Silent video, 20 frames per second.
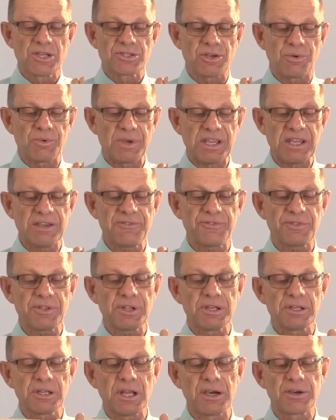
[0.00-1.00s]
So if
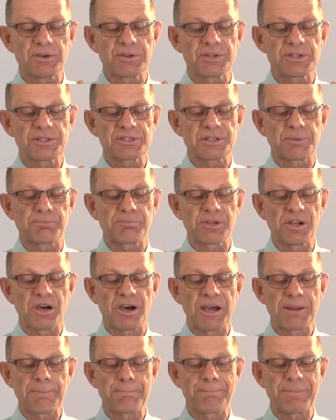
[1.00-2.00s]
the load is
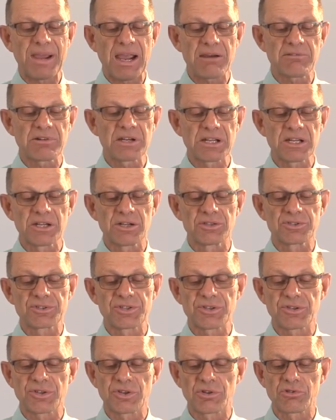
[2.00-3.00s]
applied parallel
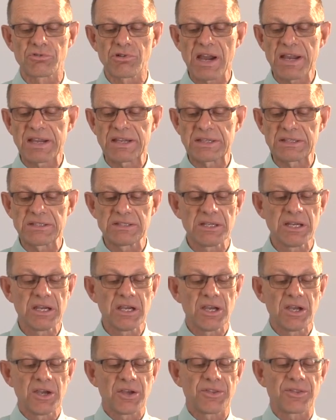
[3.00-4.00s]
to the grain,
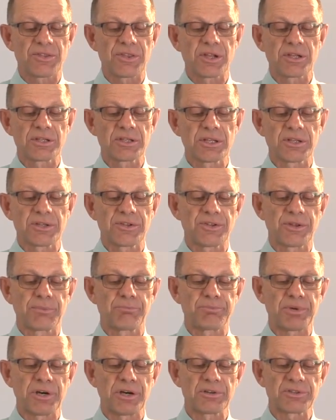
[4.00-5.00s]
the
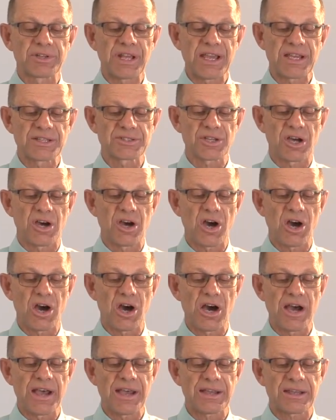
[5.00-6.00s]
bolt has a
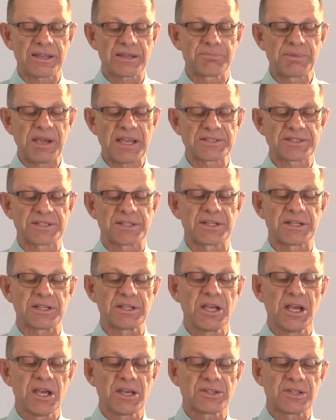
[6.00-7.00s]
higher
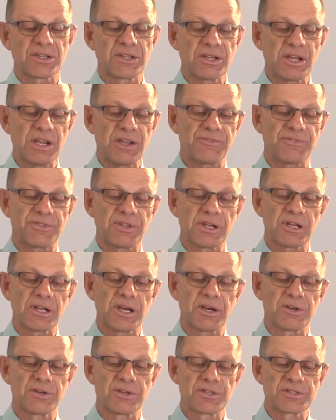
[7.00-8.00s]
capacity than if the
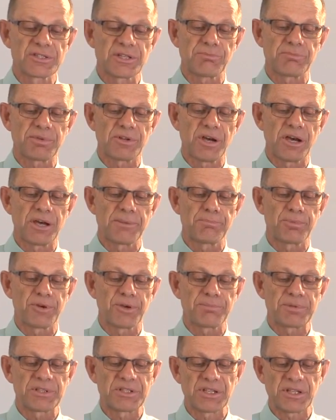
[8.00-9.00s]
load is applied
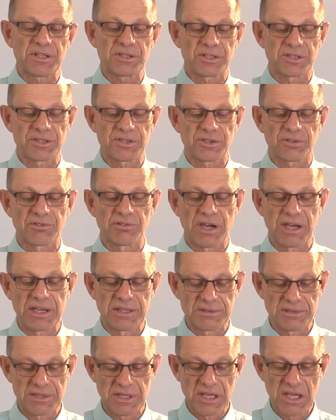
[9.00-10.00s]
perpendicular to
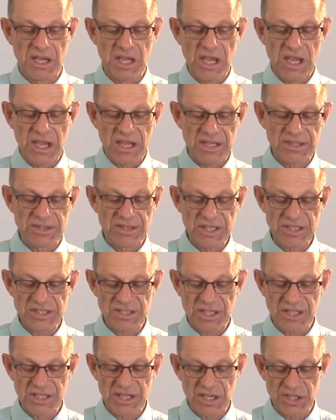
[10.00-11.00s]
grain. In this
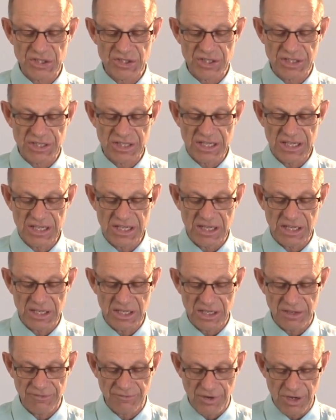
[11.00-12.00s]
connection
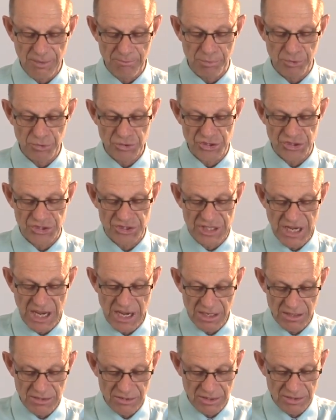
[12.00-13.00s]
here, if I push
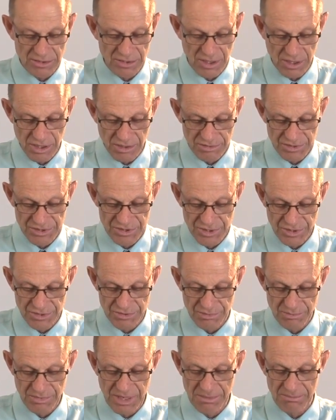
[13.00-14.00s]
down on the
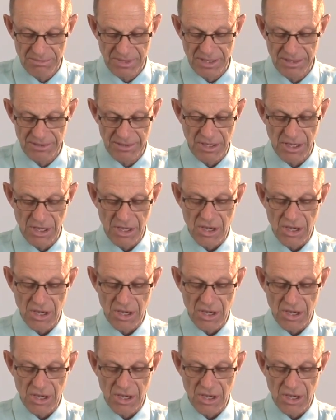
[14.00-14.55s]
horizontal member,